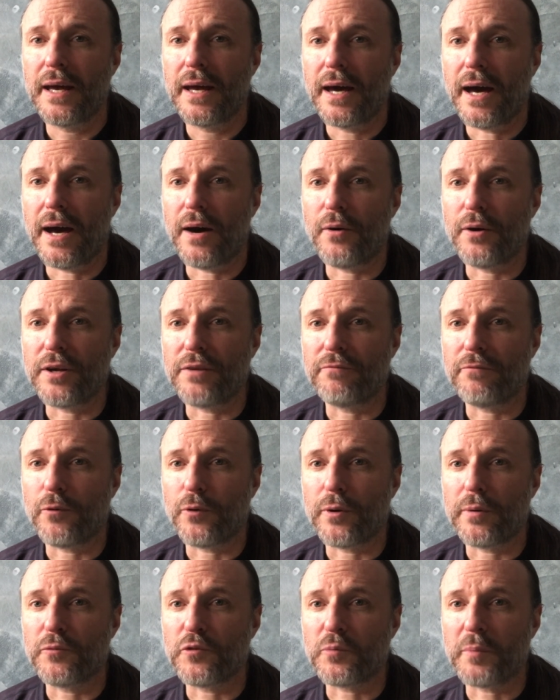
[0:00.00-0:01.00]
how it
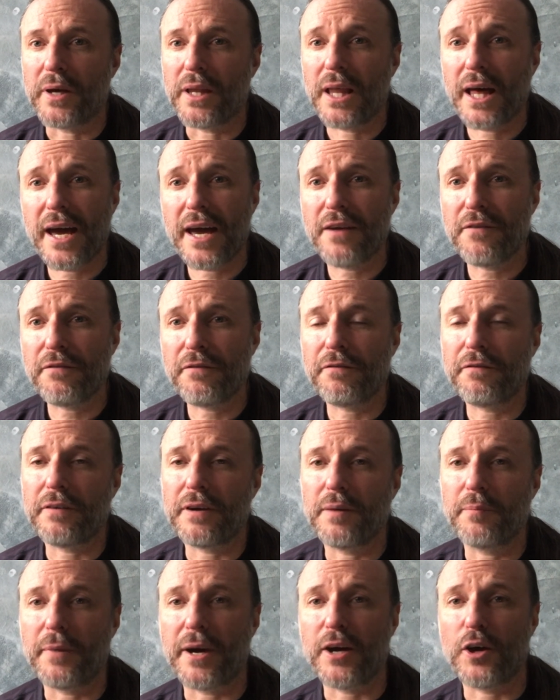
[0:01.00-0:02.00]
informs my life
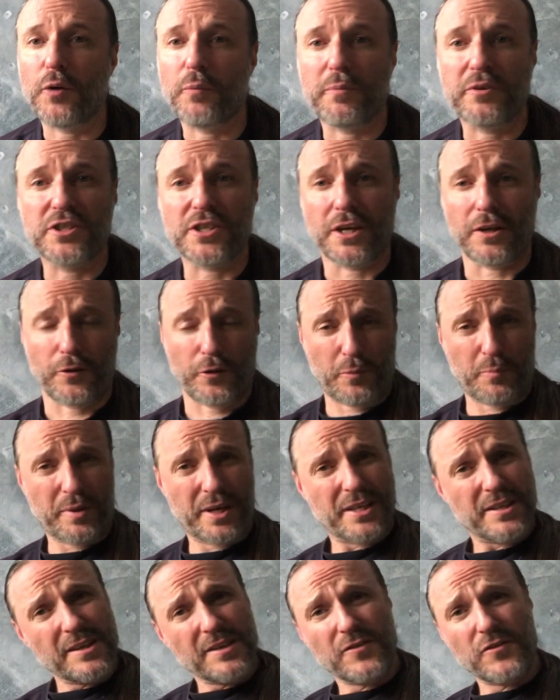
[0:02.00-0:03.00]
and my own particular
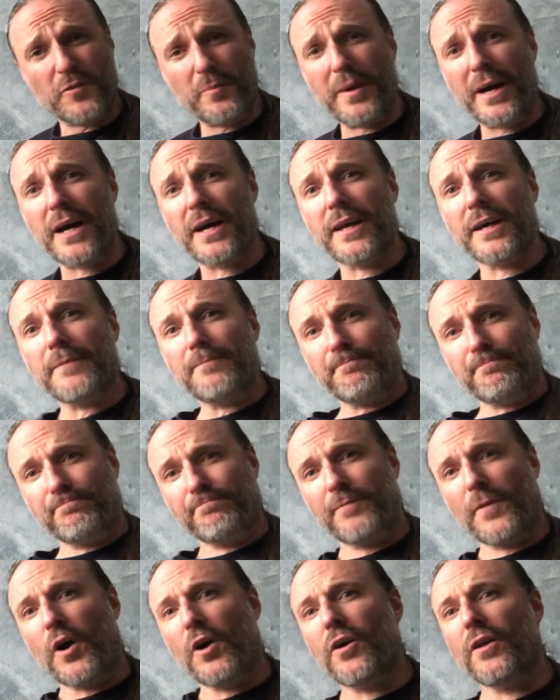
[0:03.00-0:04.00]
opinions about it,
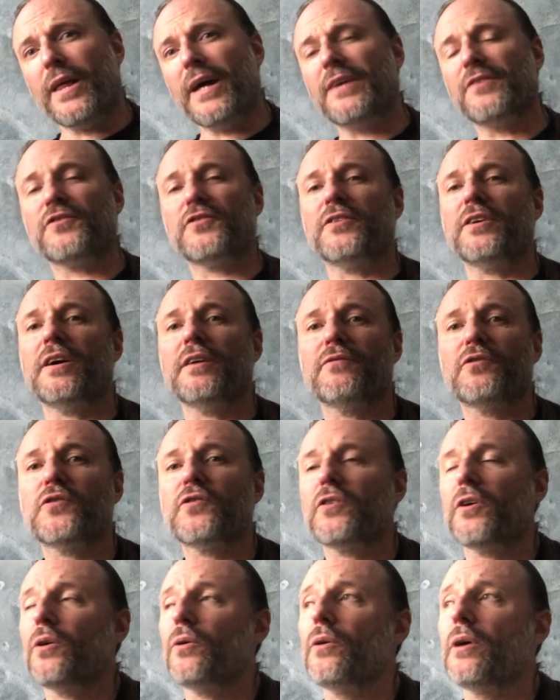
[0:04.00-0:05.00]
all that stuff.
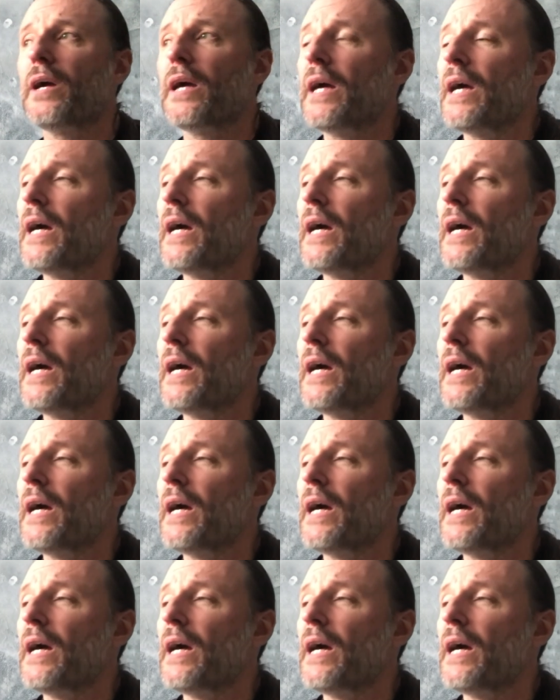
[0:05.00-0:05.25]
So